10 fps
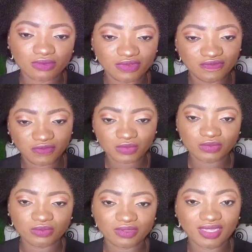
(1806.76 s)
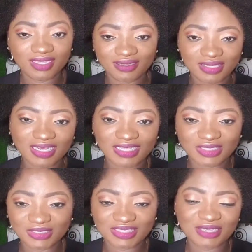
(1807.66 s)
review the
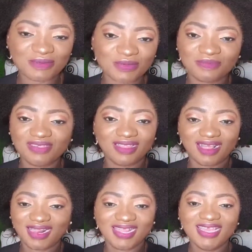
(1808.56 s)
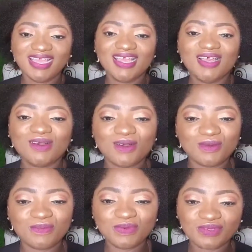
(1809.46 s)
lights just came up
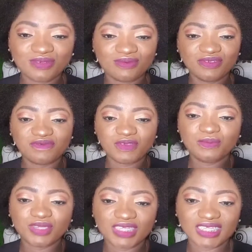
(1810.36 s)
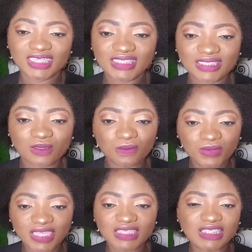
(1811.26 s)
or book review bloggers
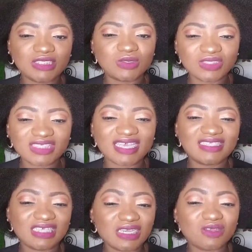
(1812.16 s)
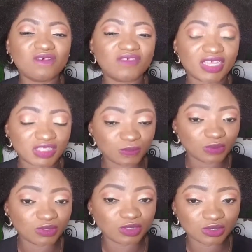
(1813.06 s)
complain they don't get enough
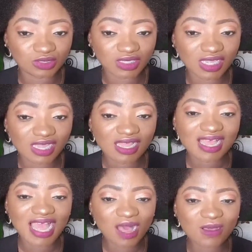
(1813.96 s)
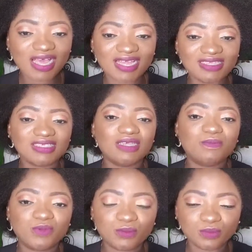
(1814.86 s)
exposure. How can
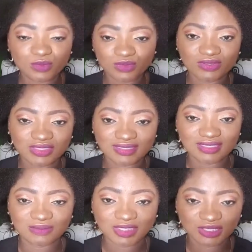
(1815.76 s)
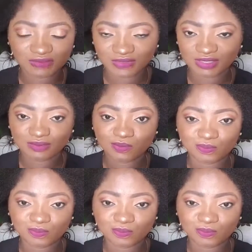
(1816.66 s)
they promote themselves?